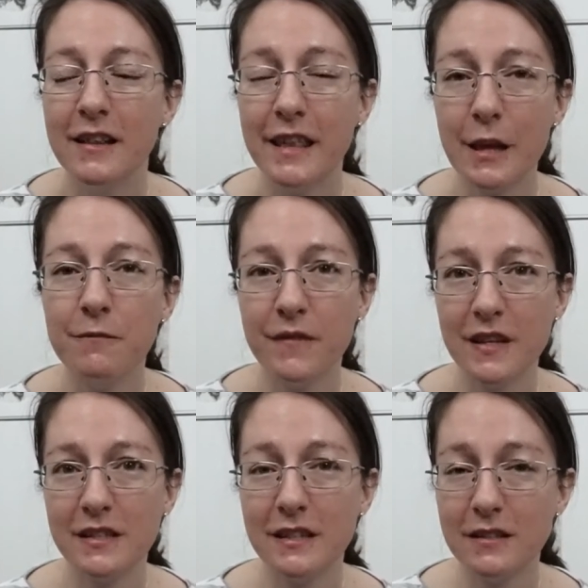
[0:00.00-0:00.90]
the hem
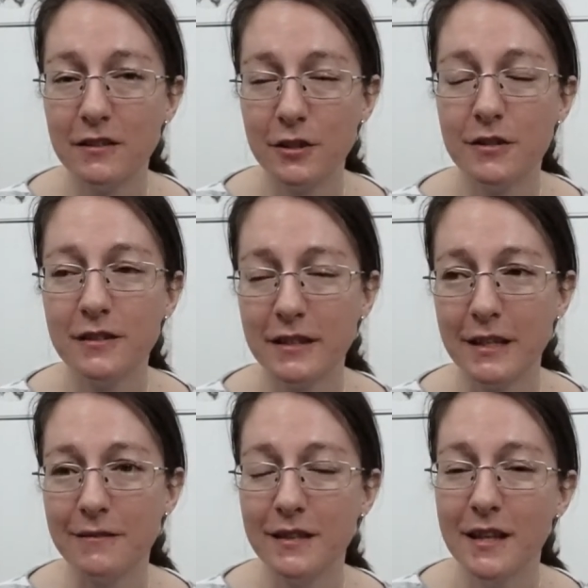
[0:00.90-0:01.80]
facings, to your
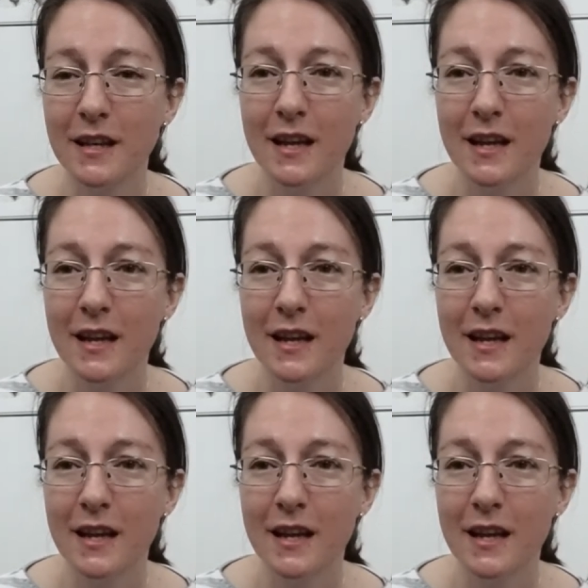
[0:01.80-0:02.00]
sleeves.